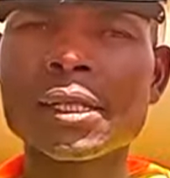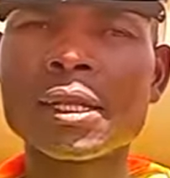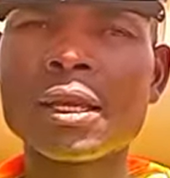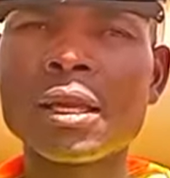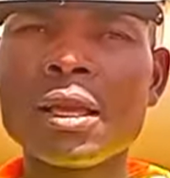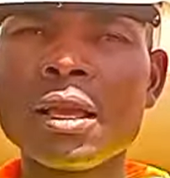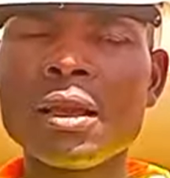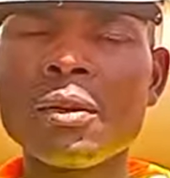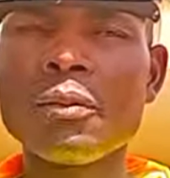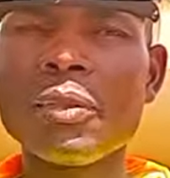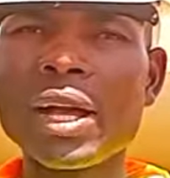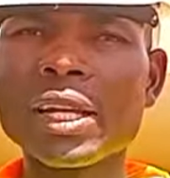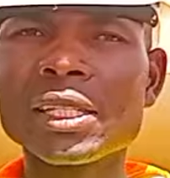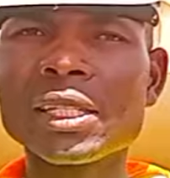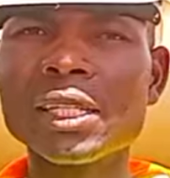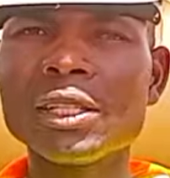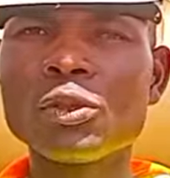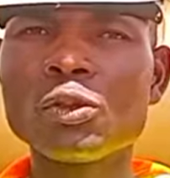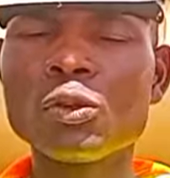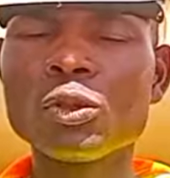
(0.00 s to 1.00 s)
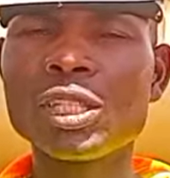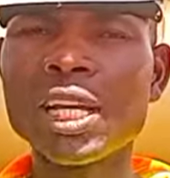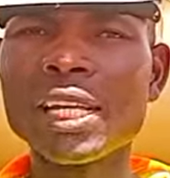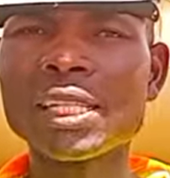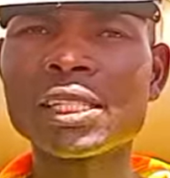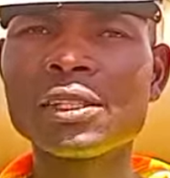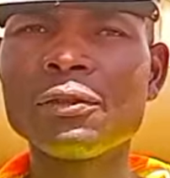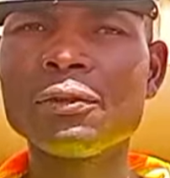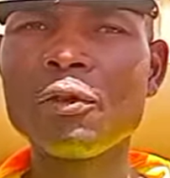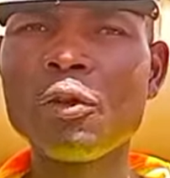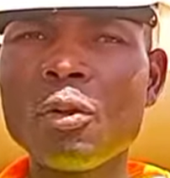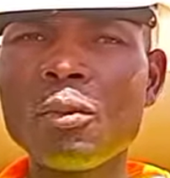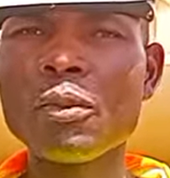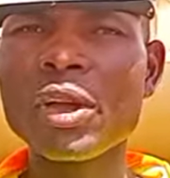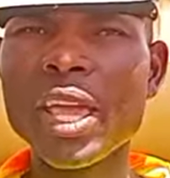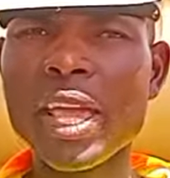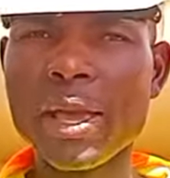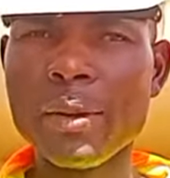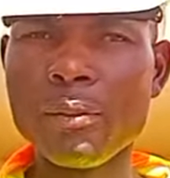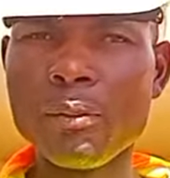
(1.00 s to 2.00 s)
But it will just form
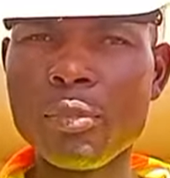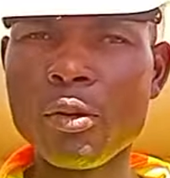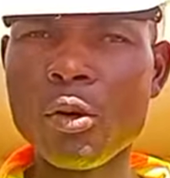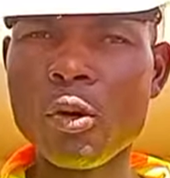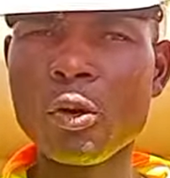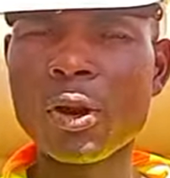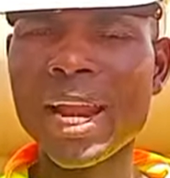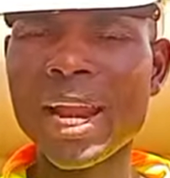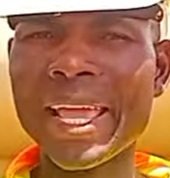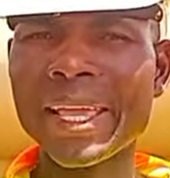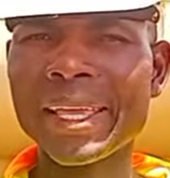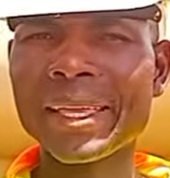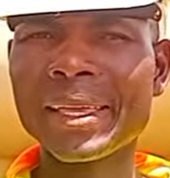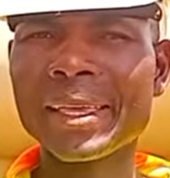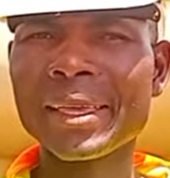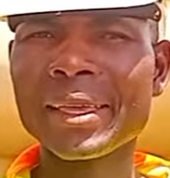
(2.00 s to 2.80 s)
a ball like.